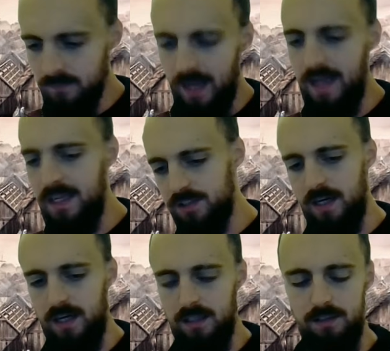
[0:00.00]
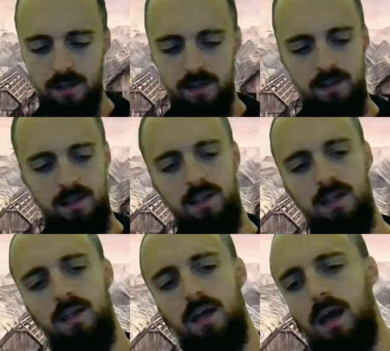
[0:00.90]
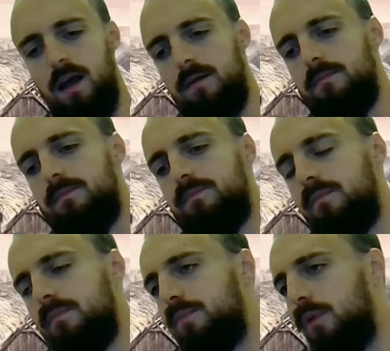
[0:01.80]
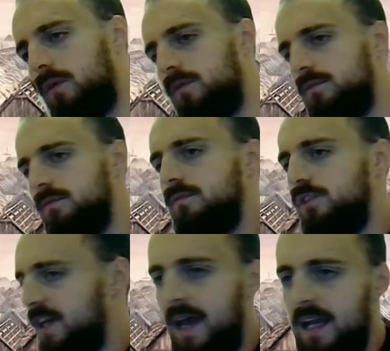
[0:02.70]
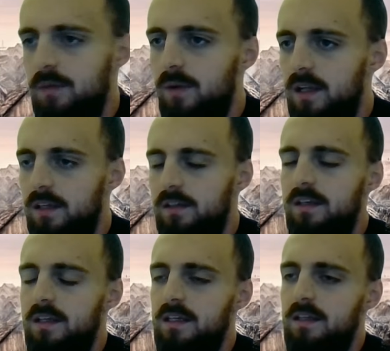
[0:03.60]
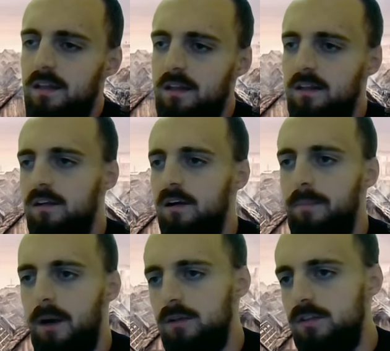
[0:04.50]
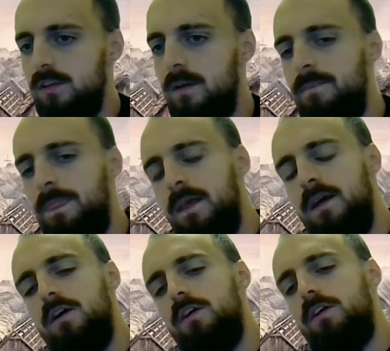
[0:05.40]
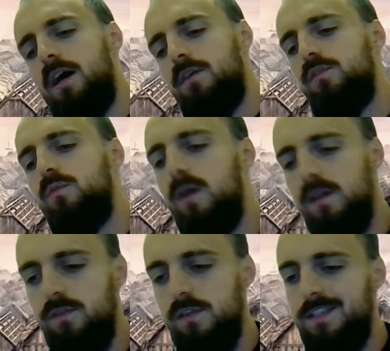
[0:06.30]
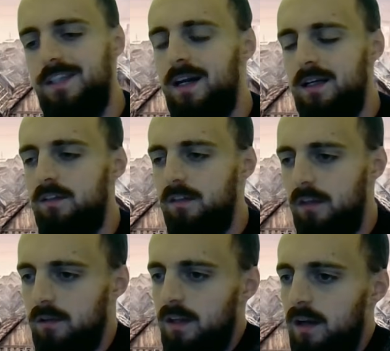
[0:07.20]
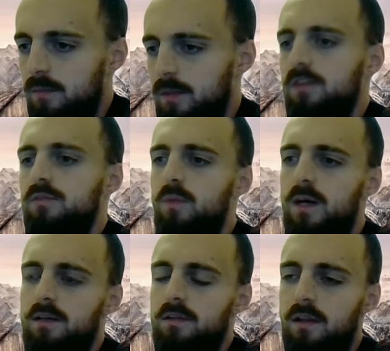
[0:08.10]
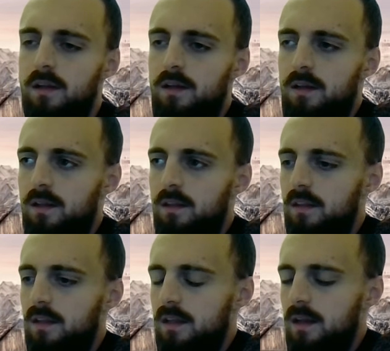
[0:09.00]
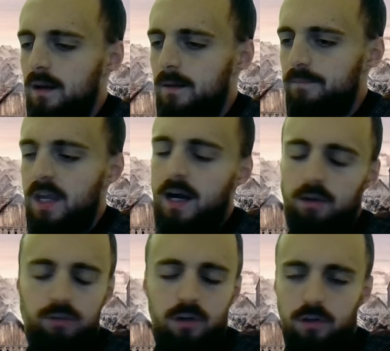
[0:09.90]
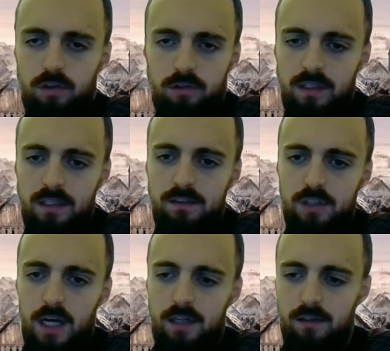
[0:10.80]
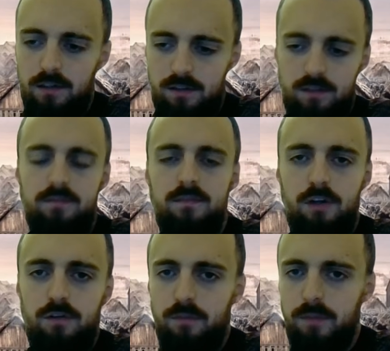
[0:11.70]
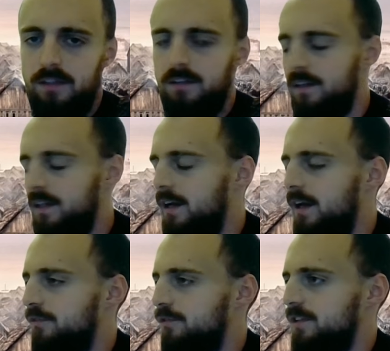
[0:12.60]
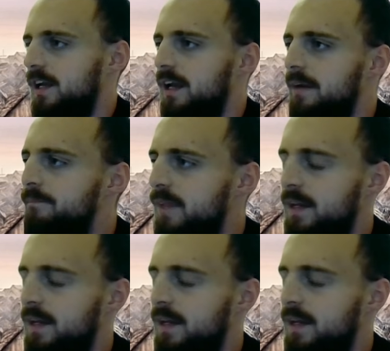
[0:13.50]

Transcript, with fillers: a it's an island, um, but to get anywhere you'd need either a boat or you'd have to wait for the tide to go down because while the um, the Isle's not currently tide locked, and God forbid it ever is again.